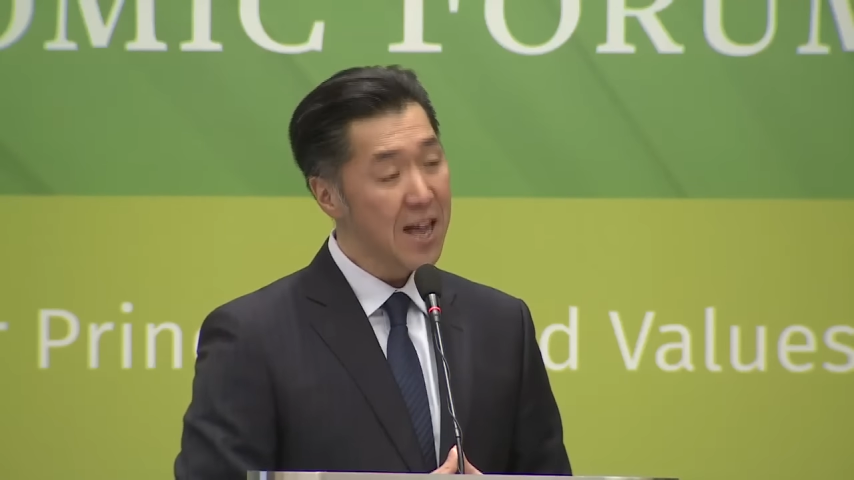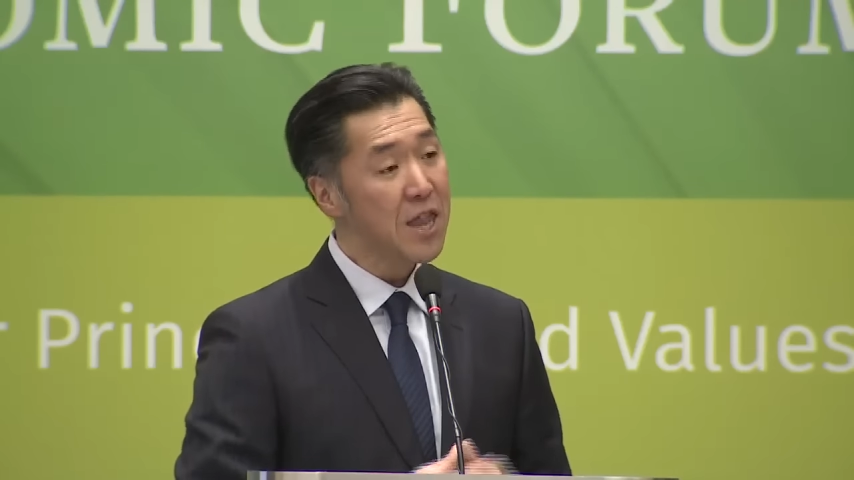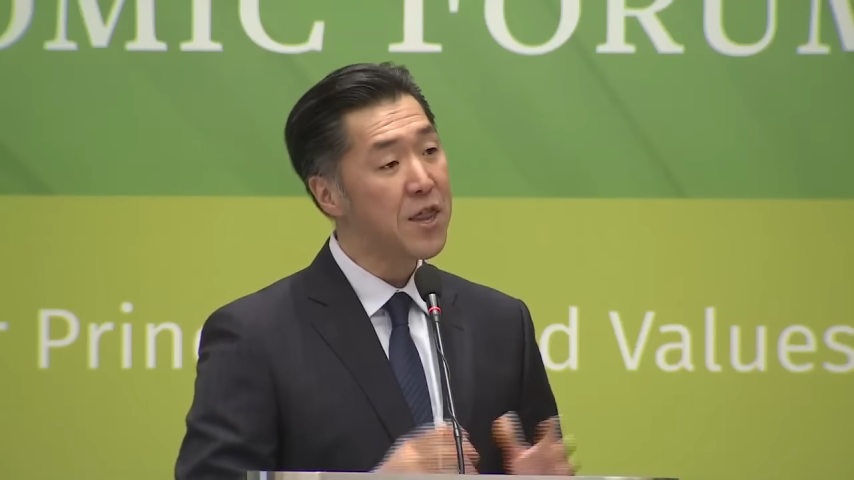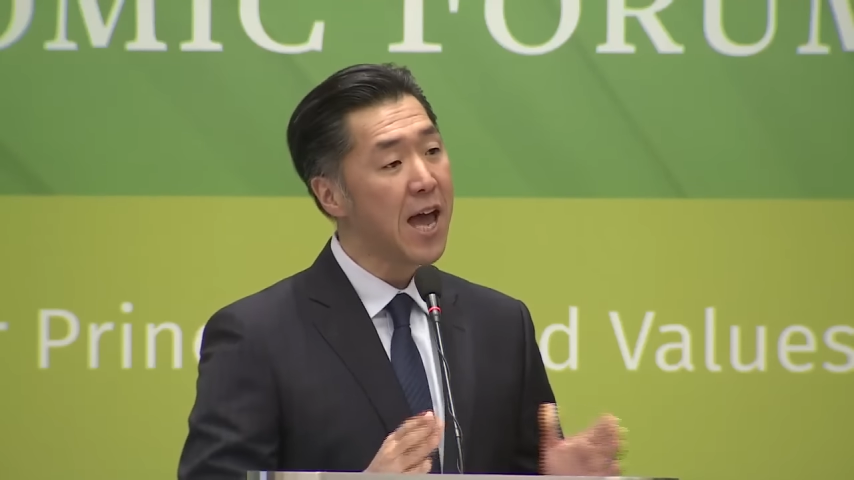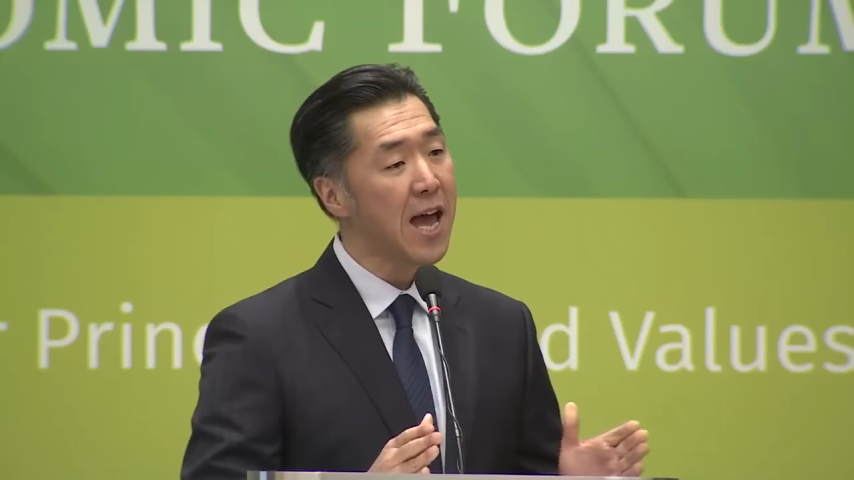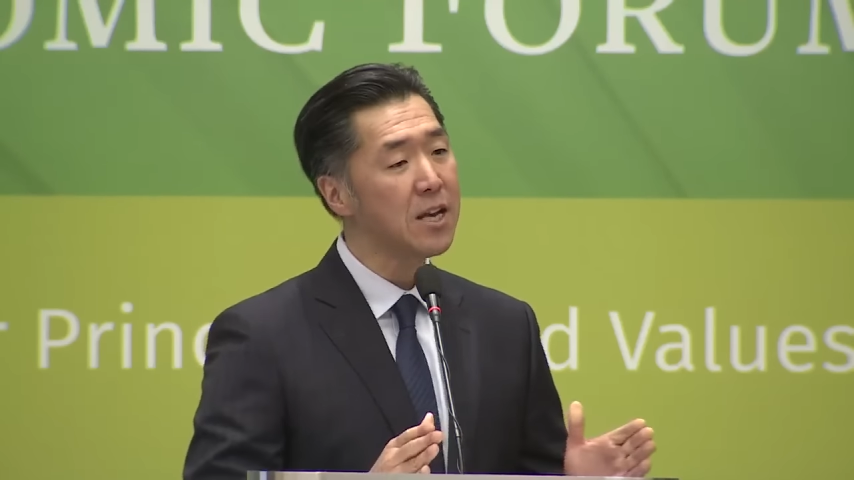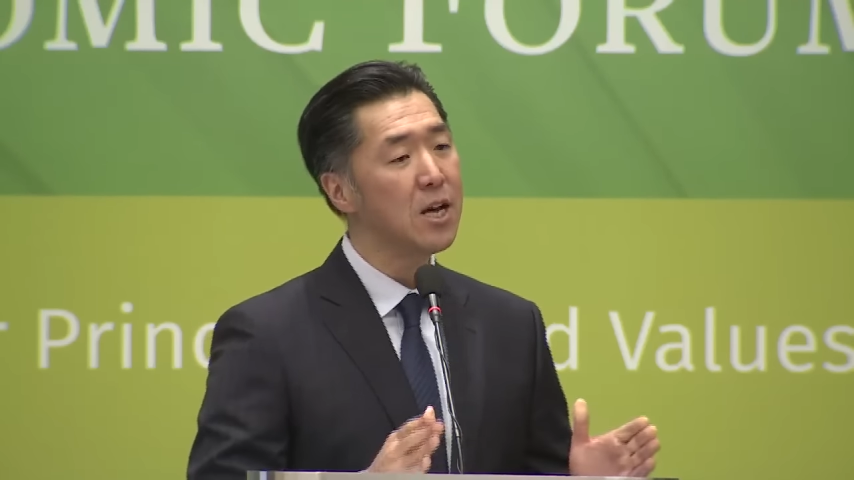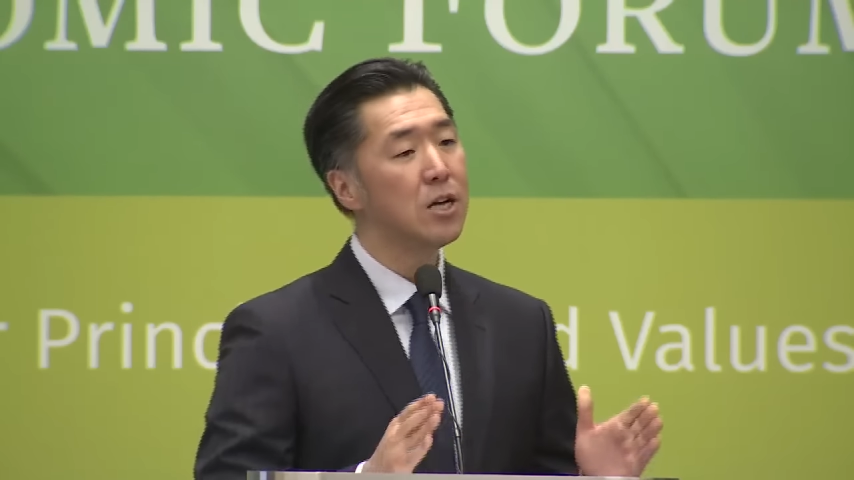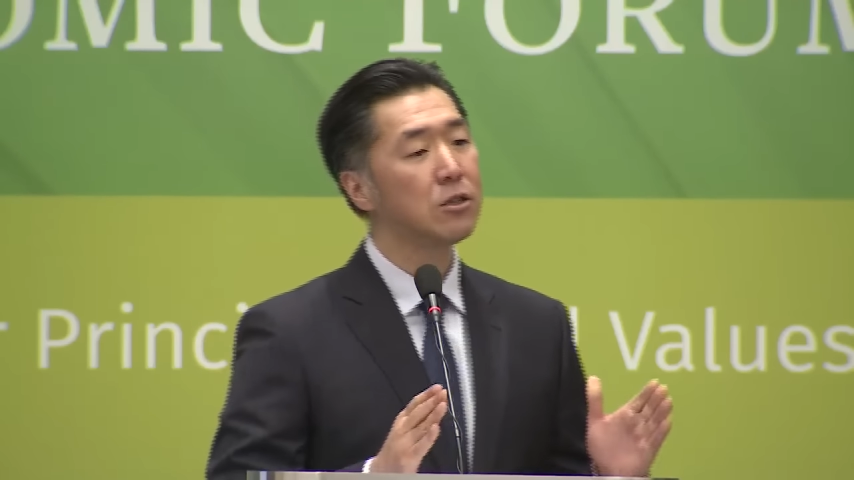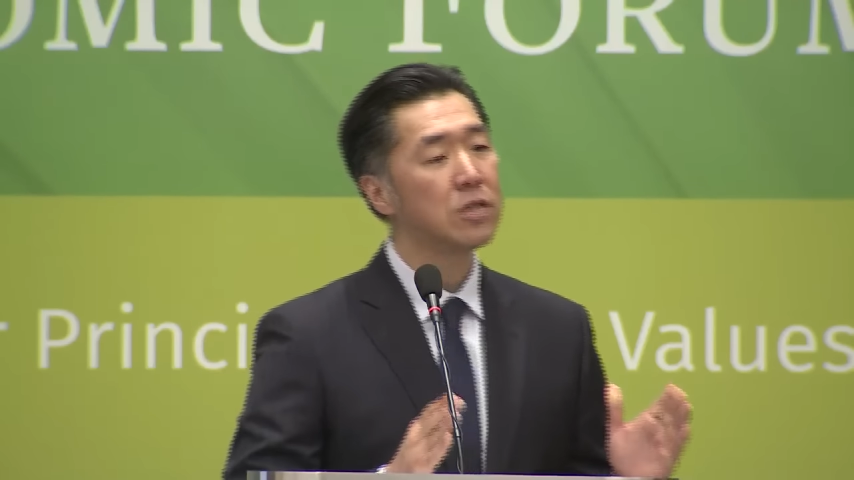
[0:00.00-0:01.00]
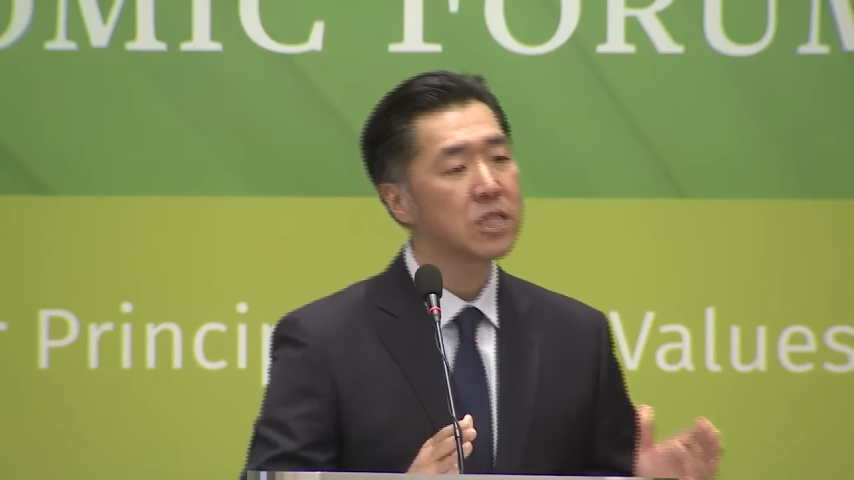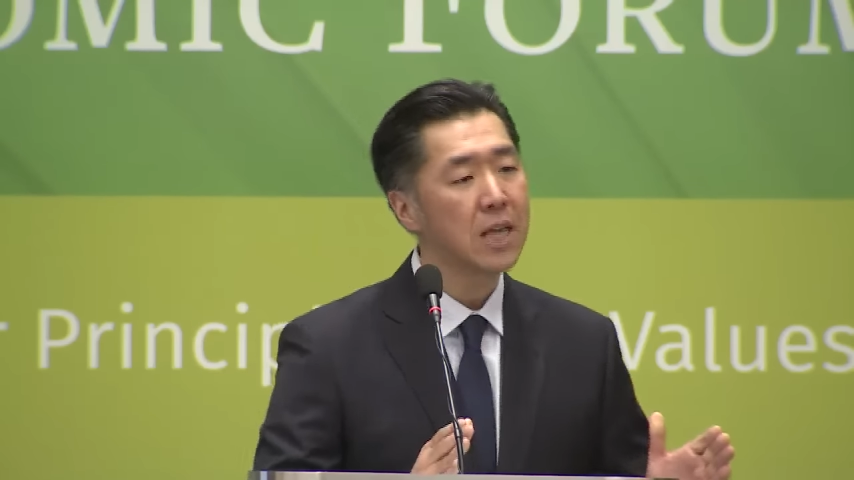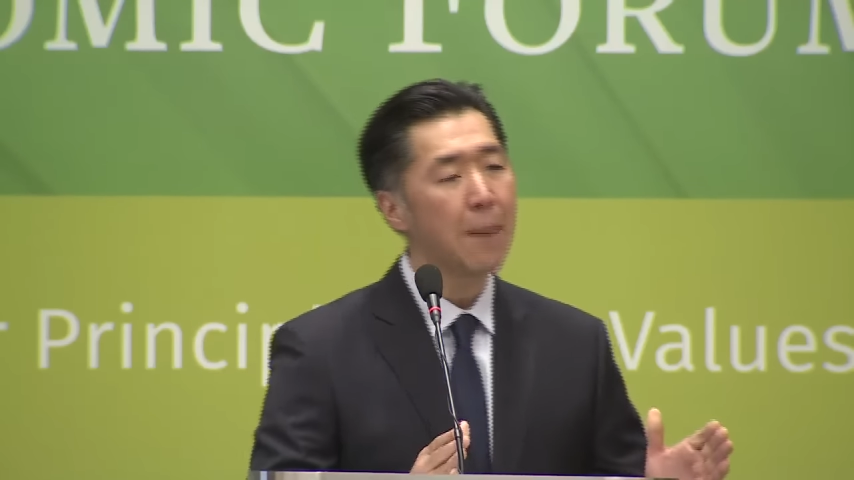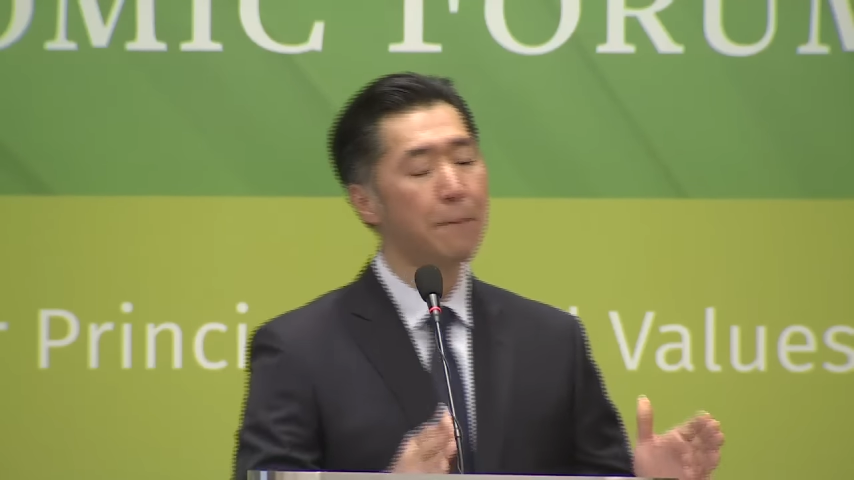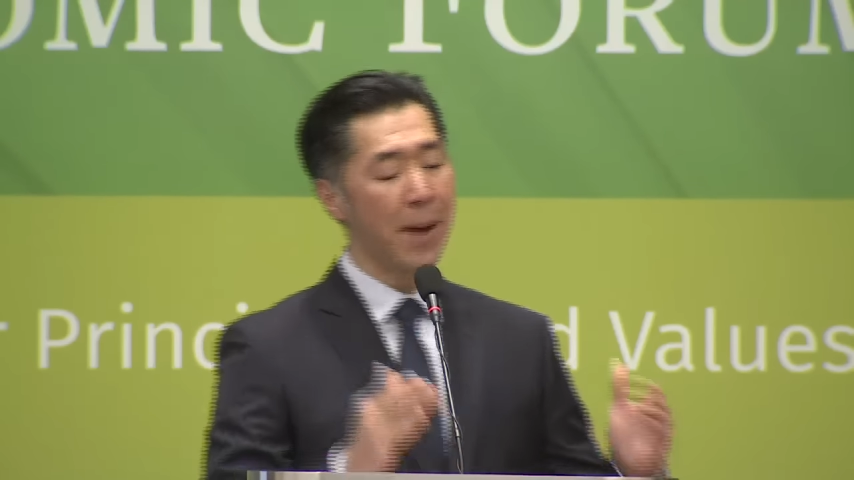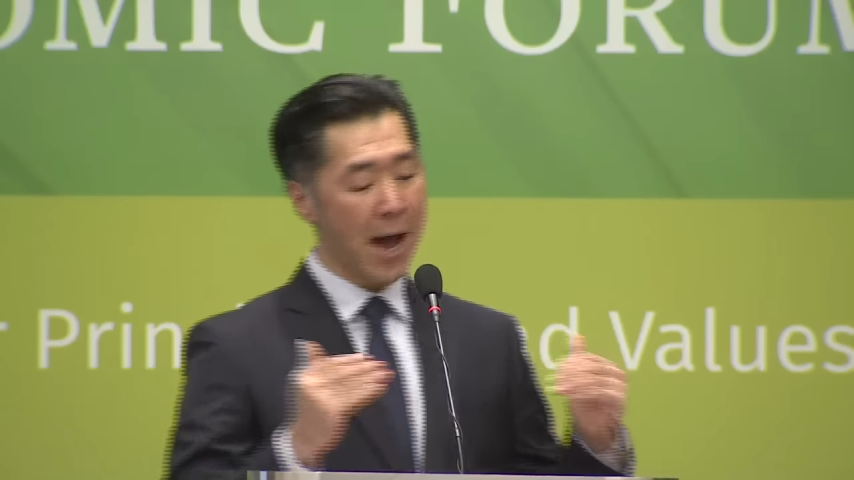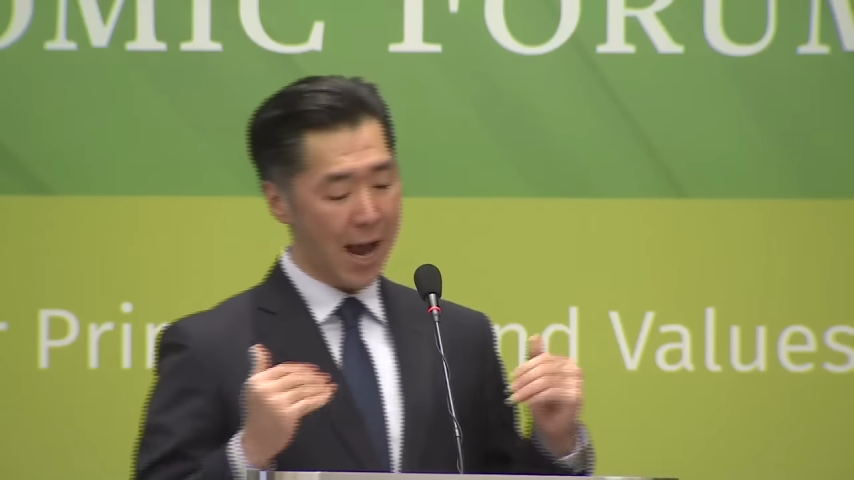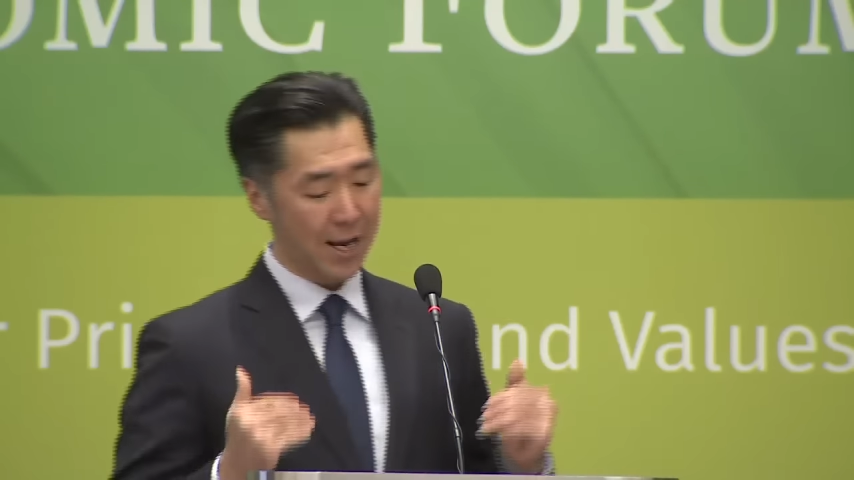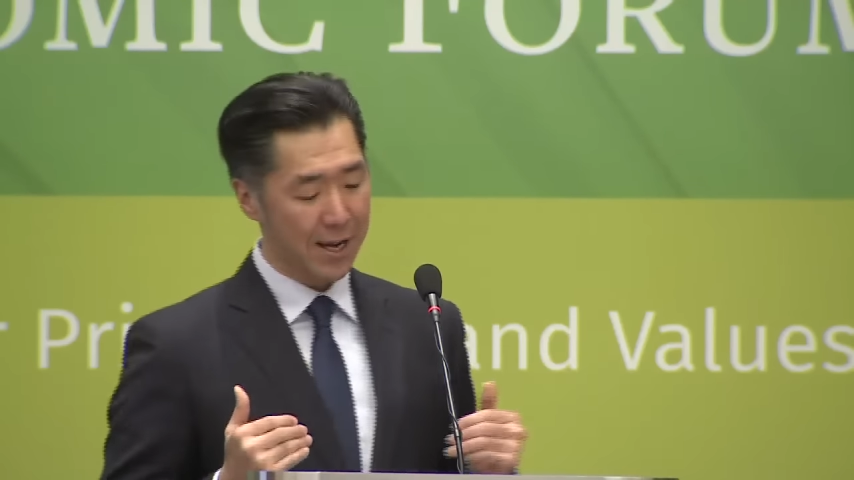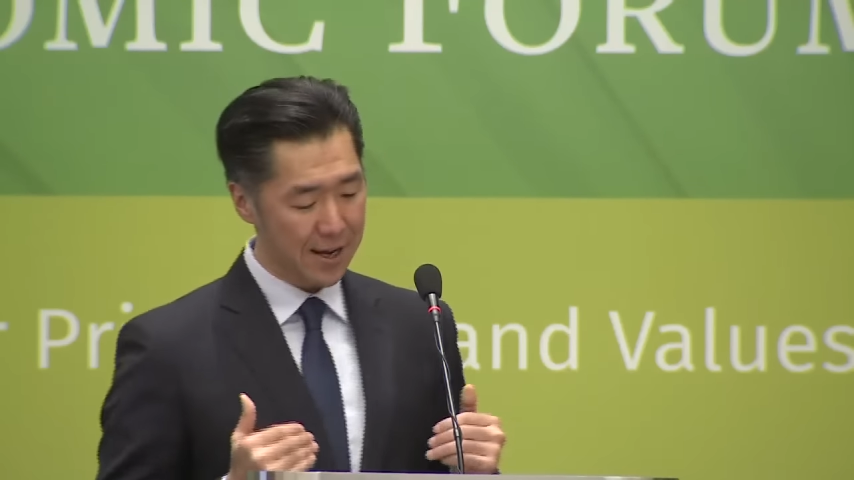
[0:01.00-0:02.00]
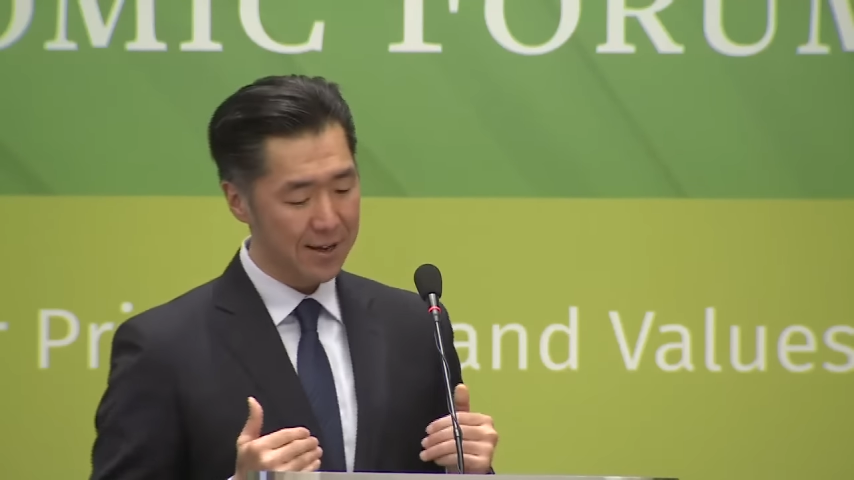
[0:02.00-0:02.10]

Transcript: then to step back